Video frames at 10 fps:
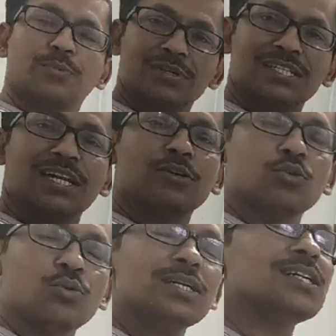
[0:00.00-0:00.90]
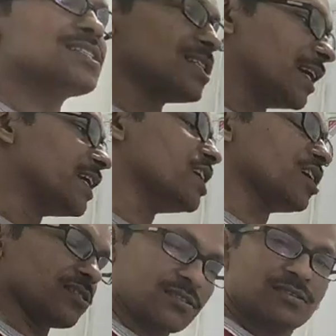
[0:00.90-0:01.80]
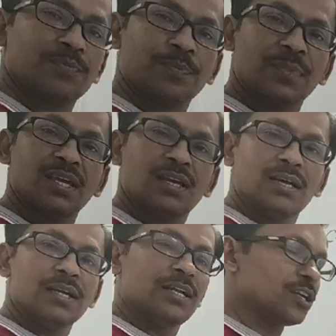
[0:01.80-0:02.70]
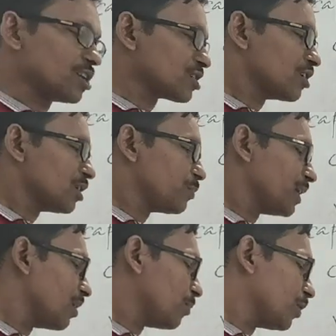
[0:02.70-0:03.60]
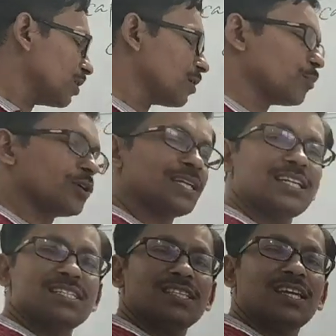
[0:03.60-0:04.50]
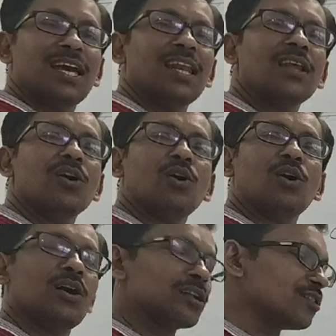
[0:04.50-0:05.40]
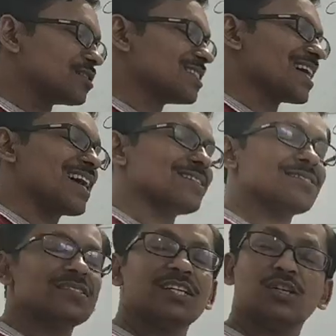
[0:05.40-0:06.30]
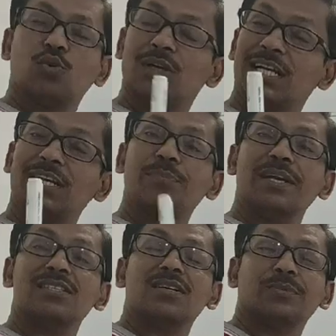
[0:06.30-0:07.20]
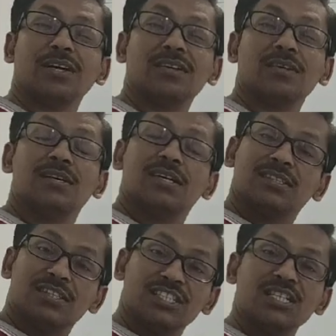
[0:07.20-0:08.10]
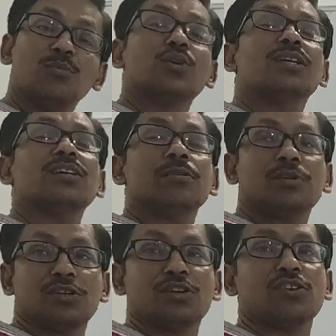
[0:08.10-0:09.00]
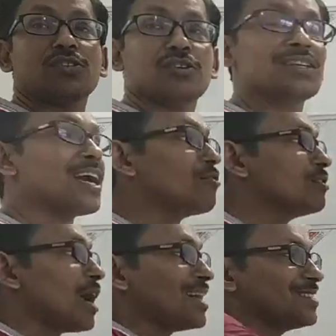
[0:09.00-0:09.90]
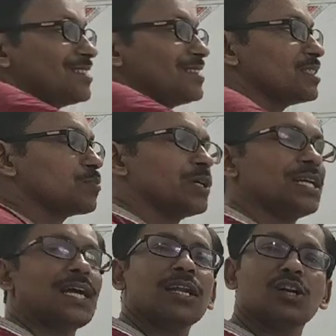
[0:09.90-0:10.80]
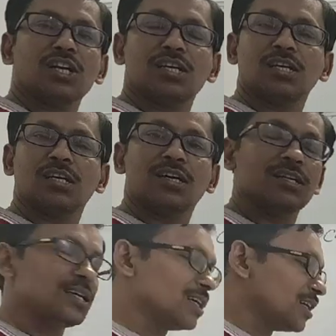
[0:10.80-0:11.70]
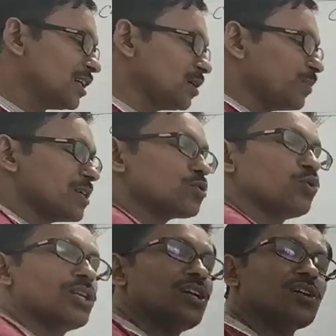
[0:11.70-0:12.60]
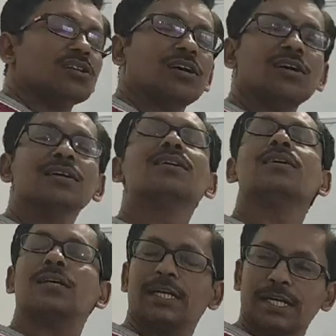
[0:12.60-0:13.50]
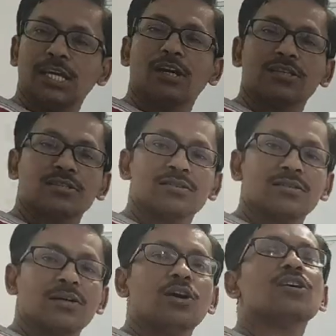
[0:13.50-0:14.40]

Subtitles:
is proportional to its radius. It does not depend upon the potential or the charge. It only depends upon the geometry of the conductor. Now, as it is a spherical conductor, it depends only on the radius